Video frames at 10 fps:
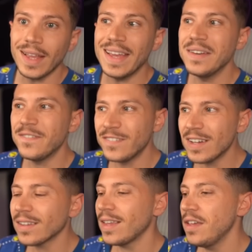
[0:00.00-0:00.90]
In
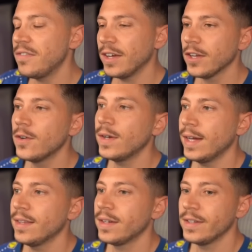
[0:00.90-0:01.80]
fact, if I go
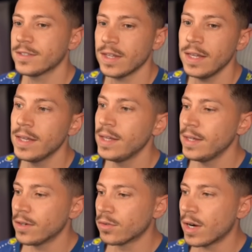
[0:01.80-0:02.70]
ahead and I say
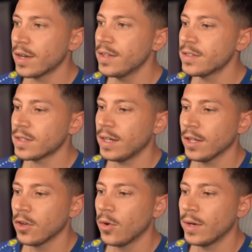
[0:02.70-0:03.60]
run this and I
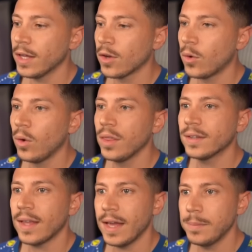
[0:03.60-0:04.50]
go and I call
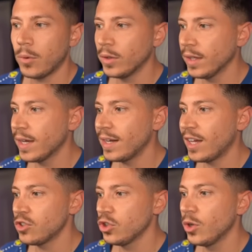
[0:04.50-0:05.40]
that endpoint again,
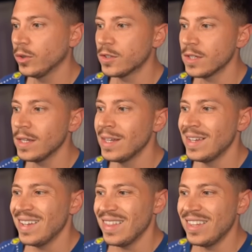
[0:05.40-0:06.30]
as you're going to see,
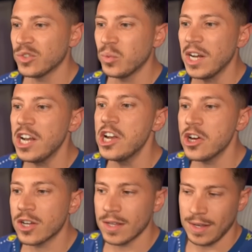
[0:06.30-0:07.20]
this will
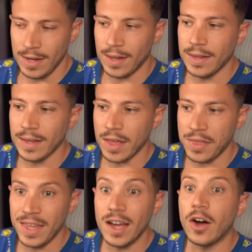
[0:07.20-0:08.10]
look like
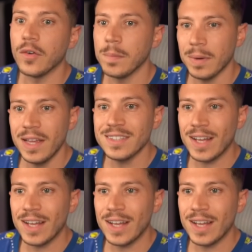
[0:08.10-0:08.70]
they are replaced.